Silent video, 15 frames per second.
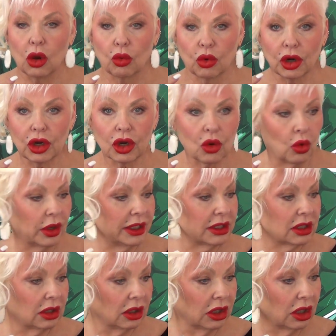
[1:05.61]
We're going
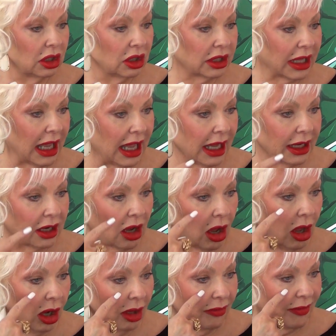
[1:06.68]
to look at
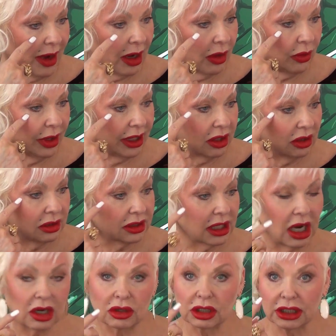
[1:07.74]
all of our wrinkles,
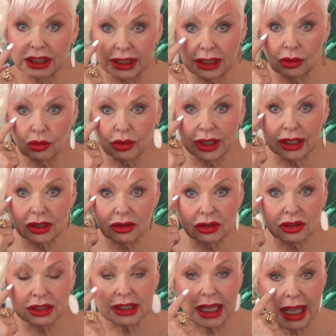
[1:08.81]
our little
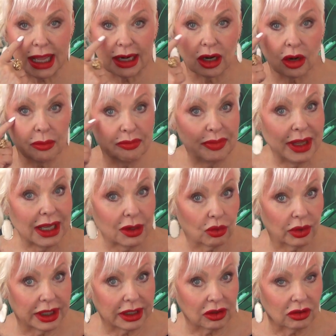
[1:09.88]
wrinkles and our big
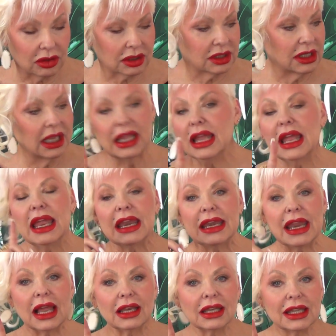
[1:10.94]
wrinkles.
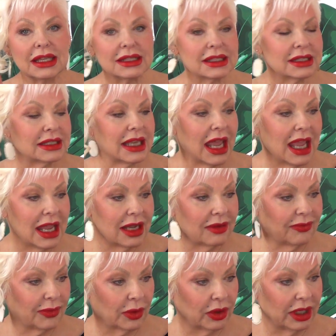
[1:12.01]
Now let's take,
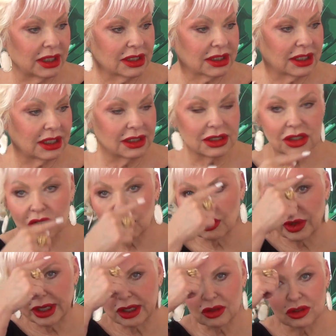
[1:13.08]
for instance, the
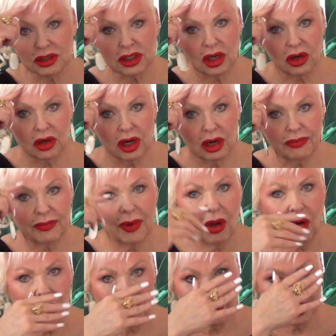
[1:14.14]
wrinkles on our
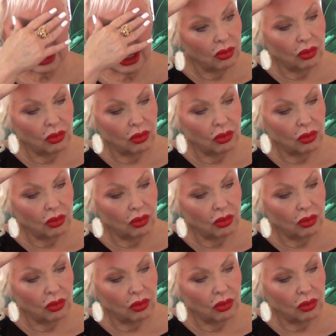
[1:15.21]
forehead.